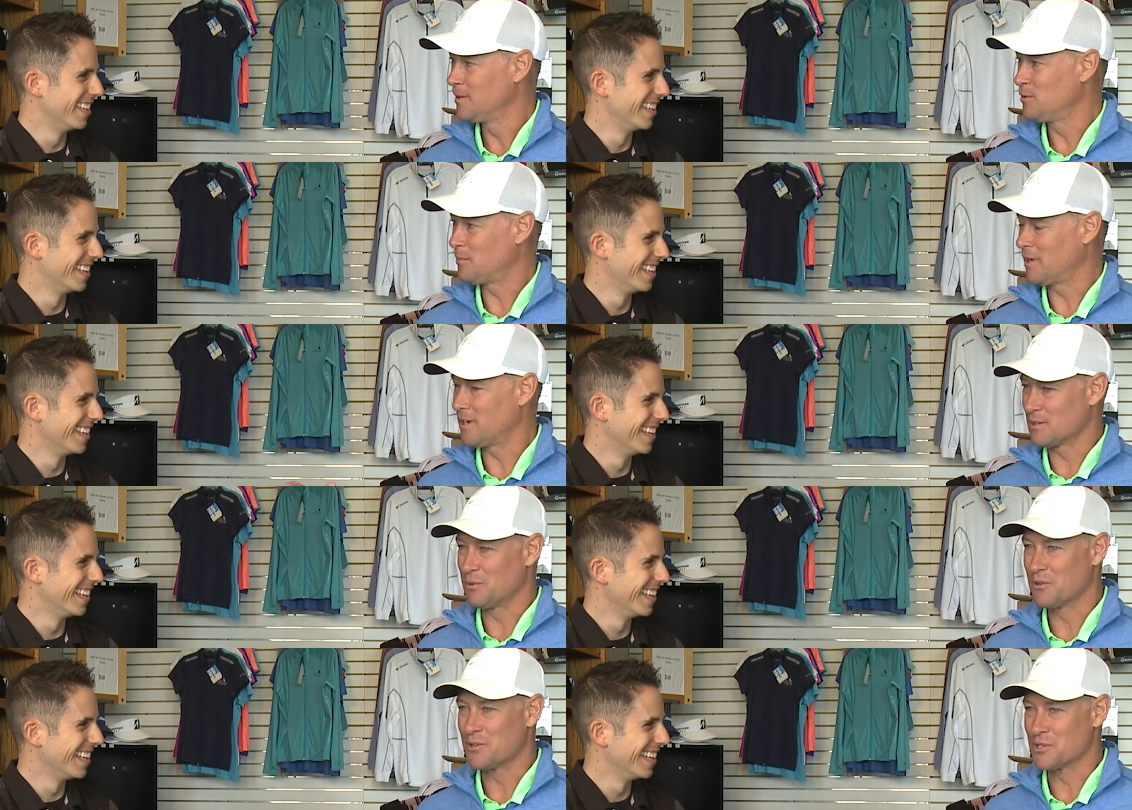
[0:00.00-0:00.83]
Speaker 1: put my hand
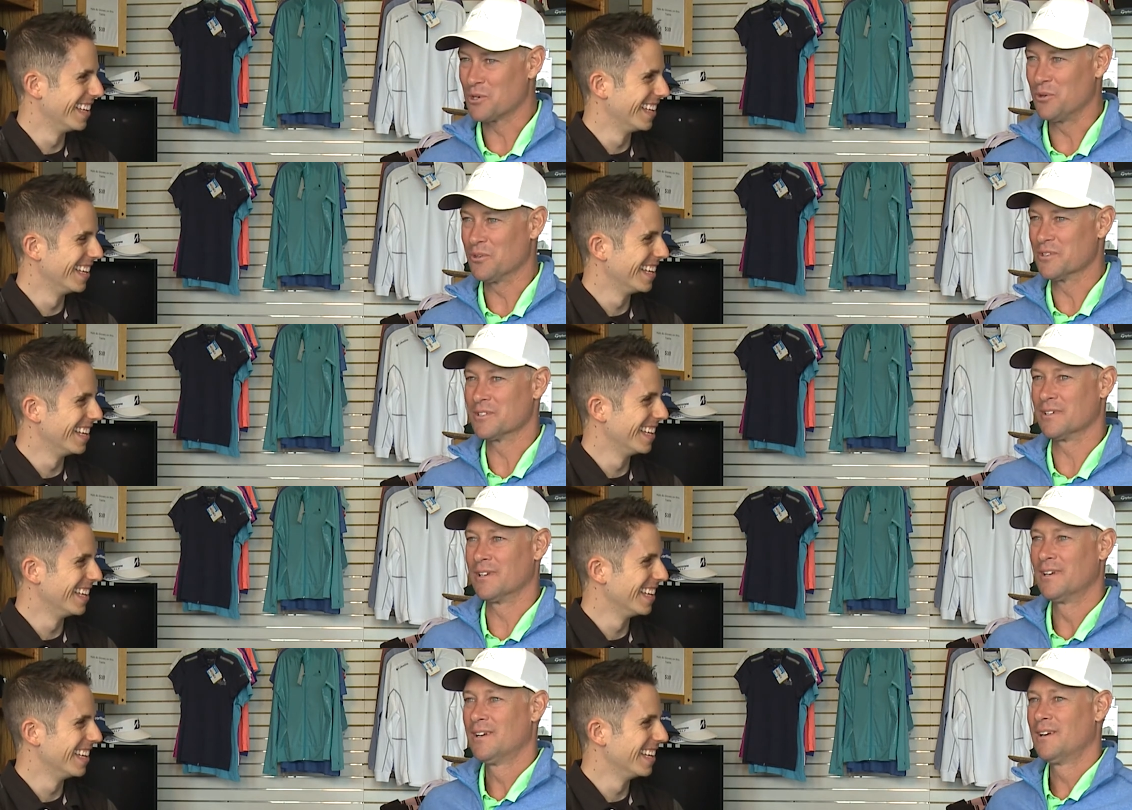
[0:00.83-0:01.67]
on both their shoulders,
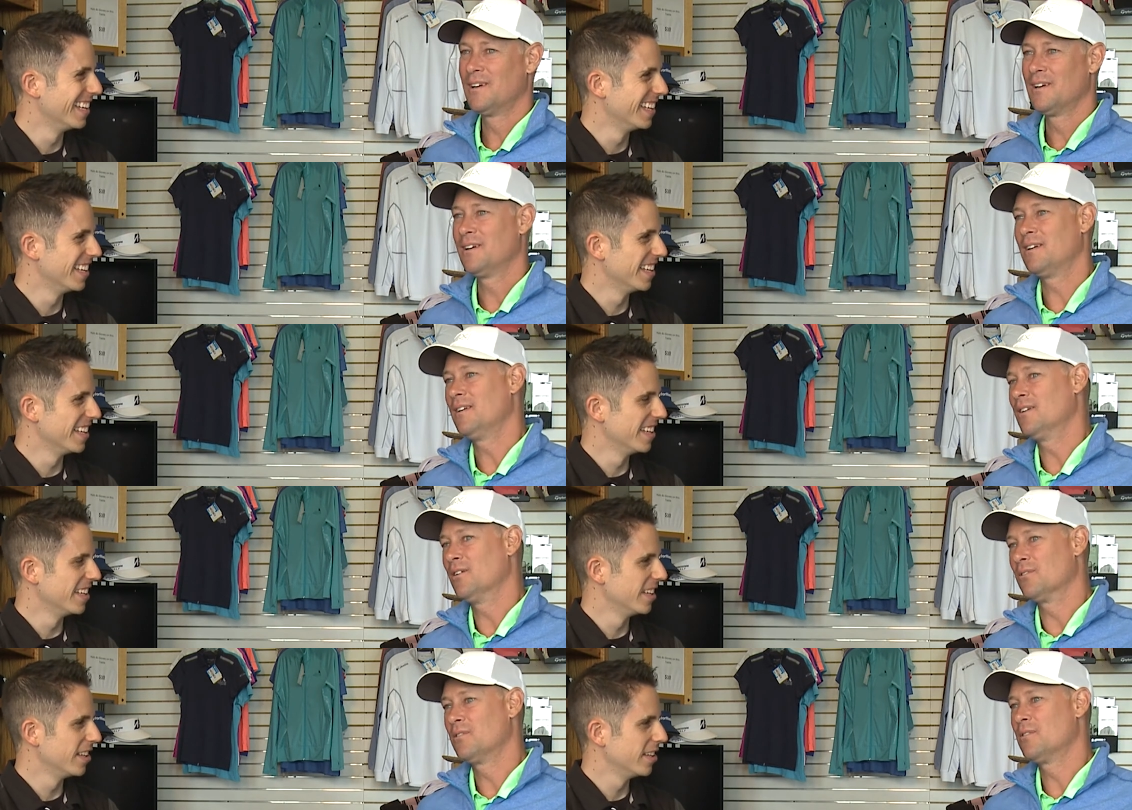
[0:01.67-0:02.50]
and you
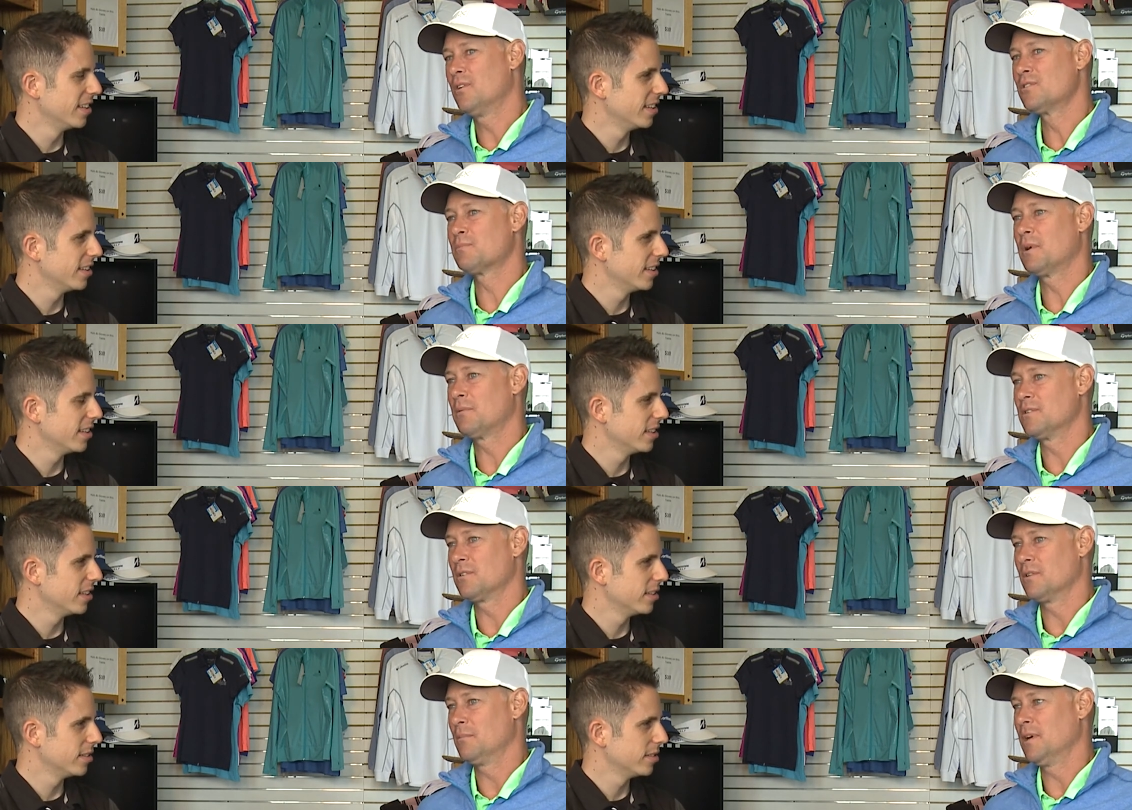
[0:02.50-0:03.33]
know those
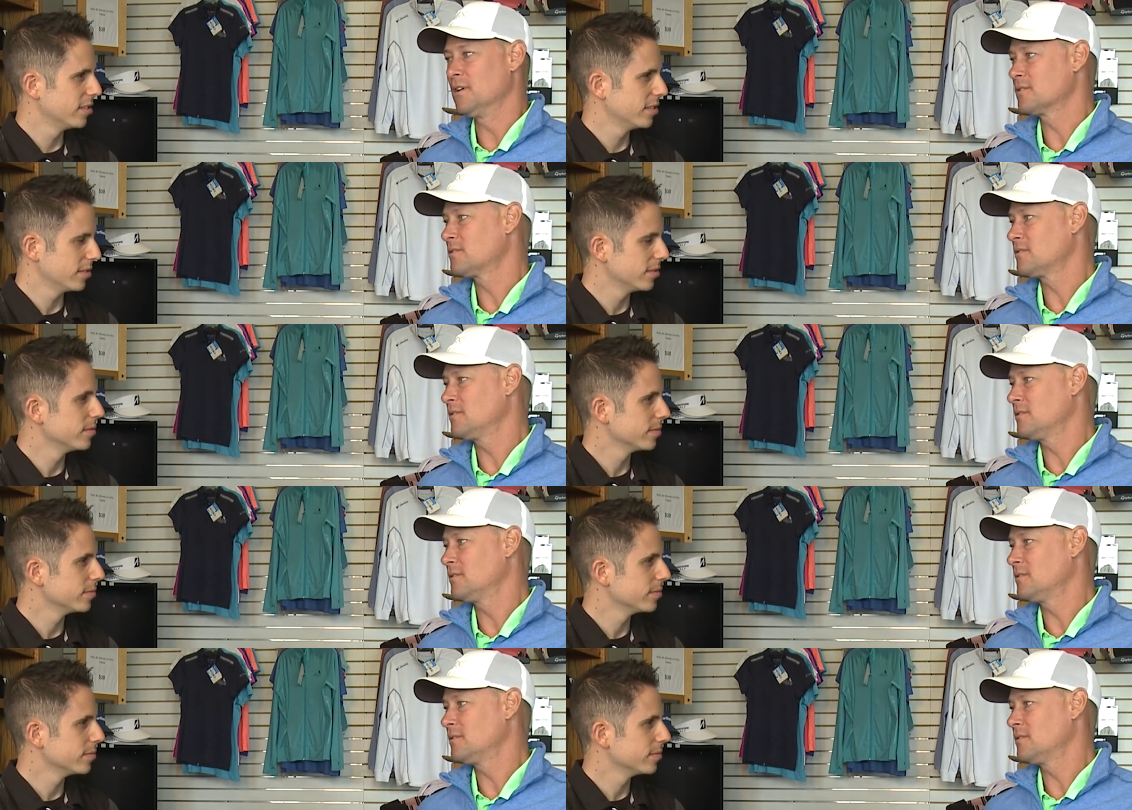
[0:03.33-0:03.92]
memories are the best.